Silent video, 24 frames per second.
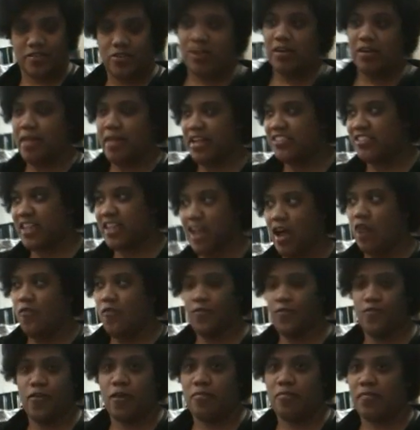You had to match that
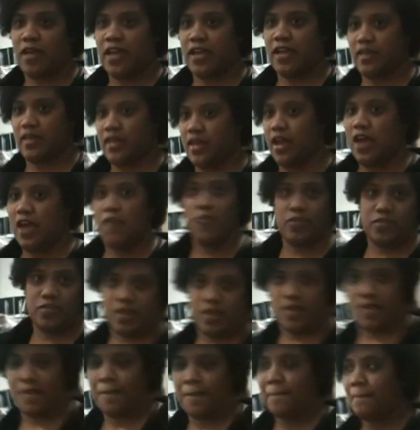outfit from like
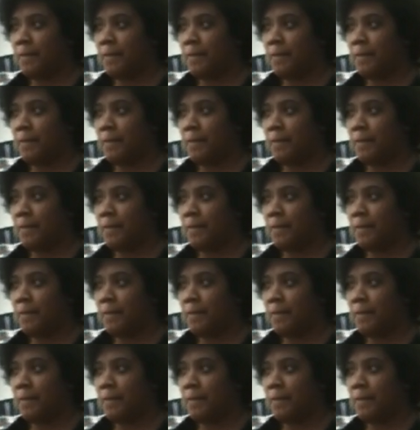everything.